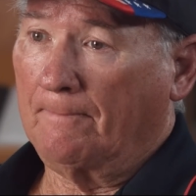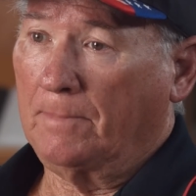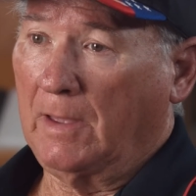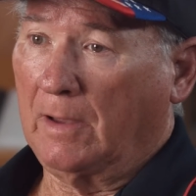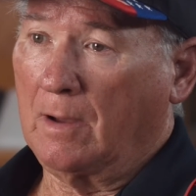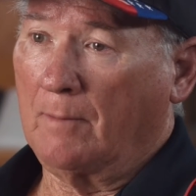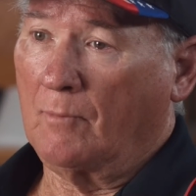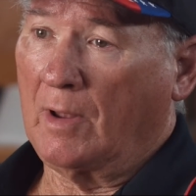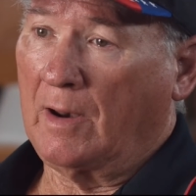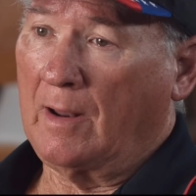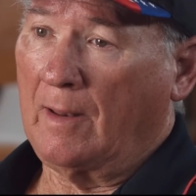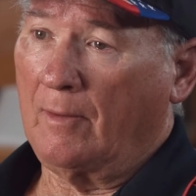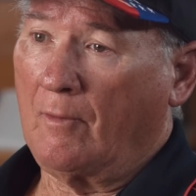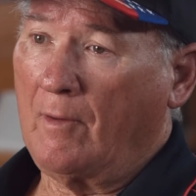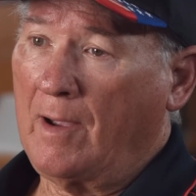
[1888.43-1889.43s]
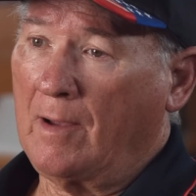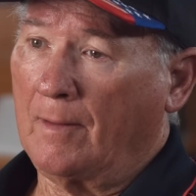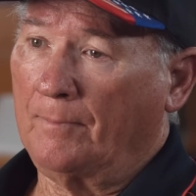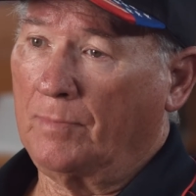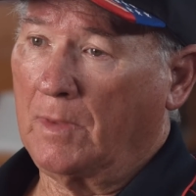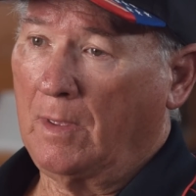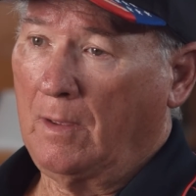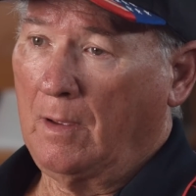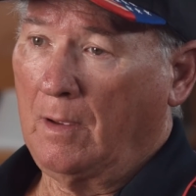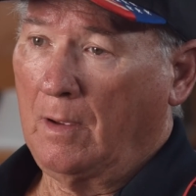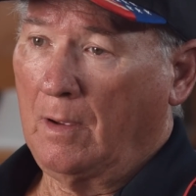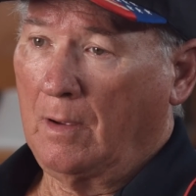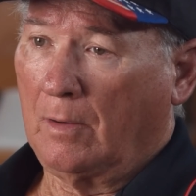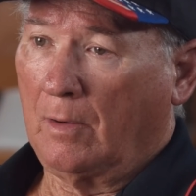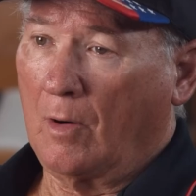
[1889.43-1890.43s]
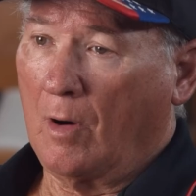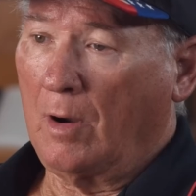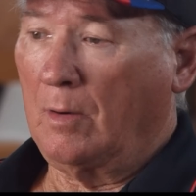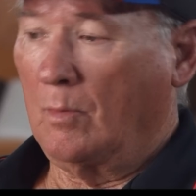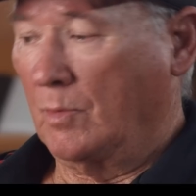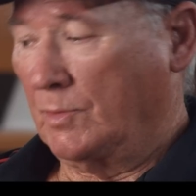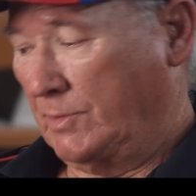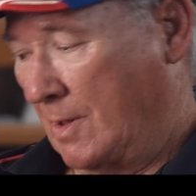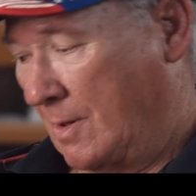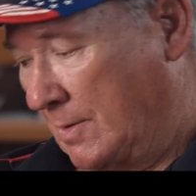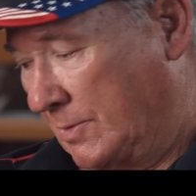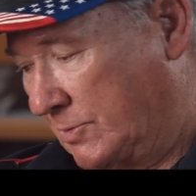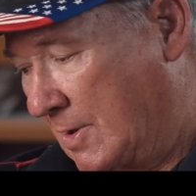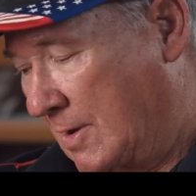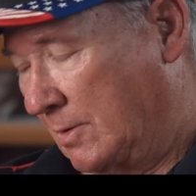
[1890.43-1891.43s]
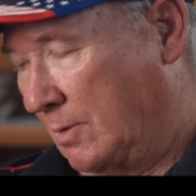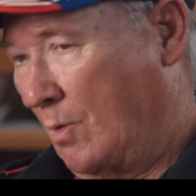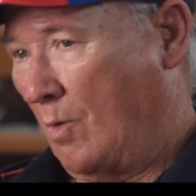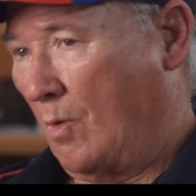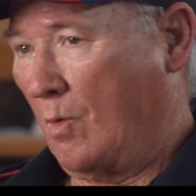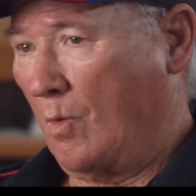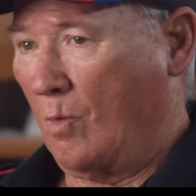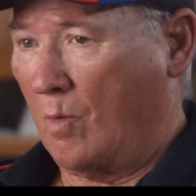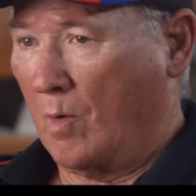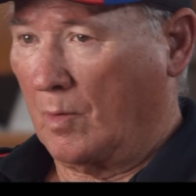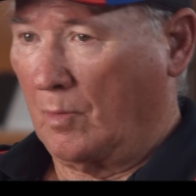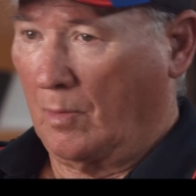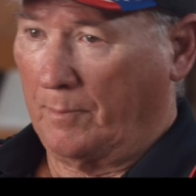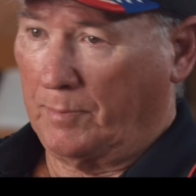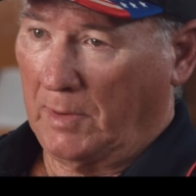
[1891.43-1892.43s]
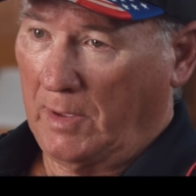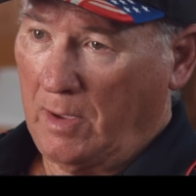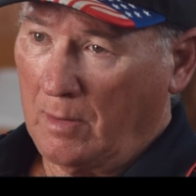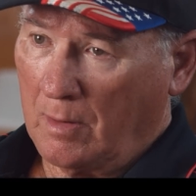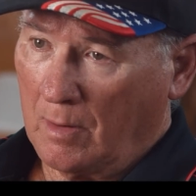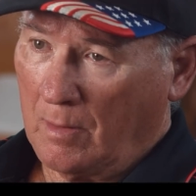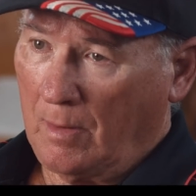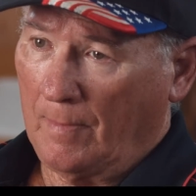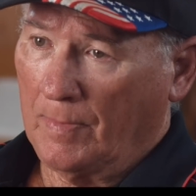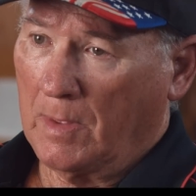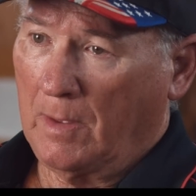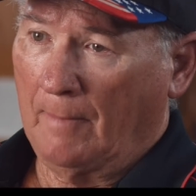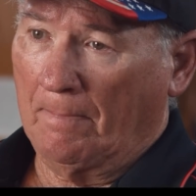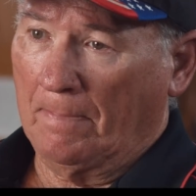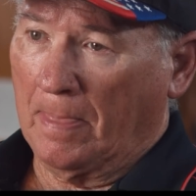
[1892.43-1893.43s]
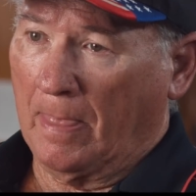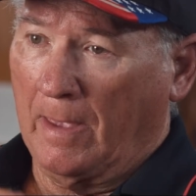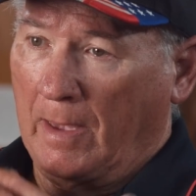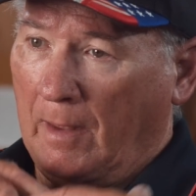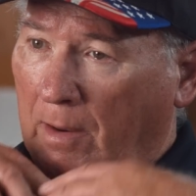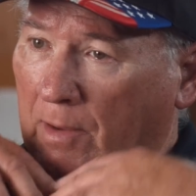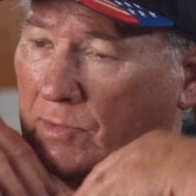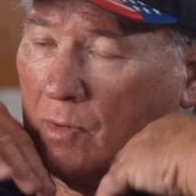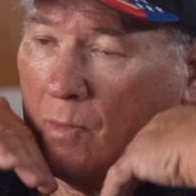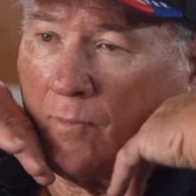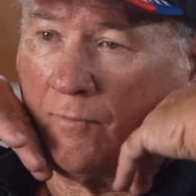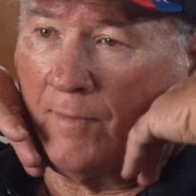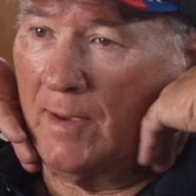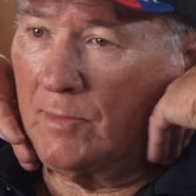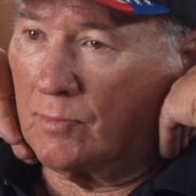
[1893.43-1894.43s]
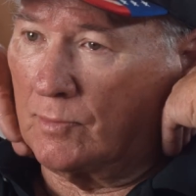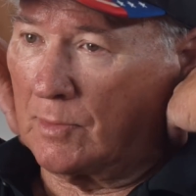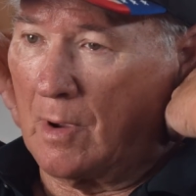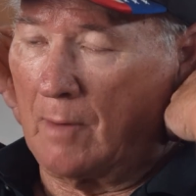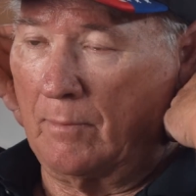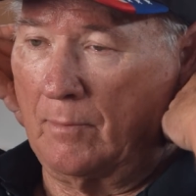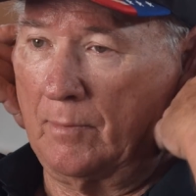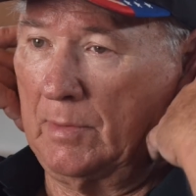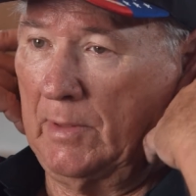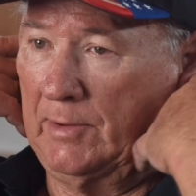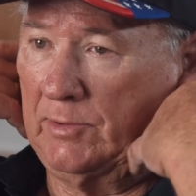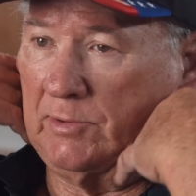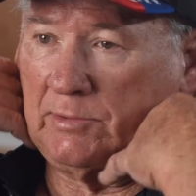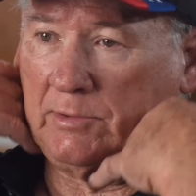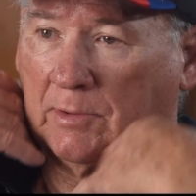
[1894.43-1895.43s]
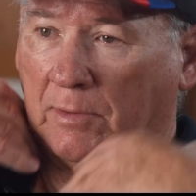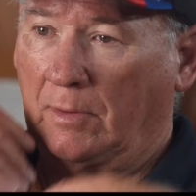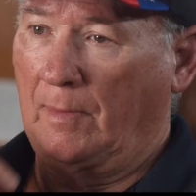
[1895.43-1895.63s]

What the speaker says: They come right out of the ground. Gardner was down inside the hole, water up to here, and his whole face was covered with leeches.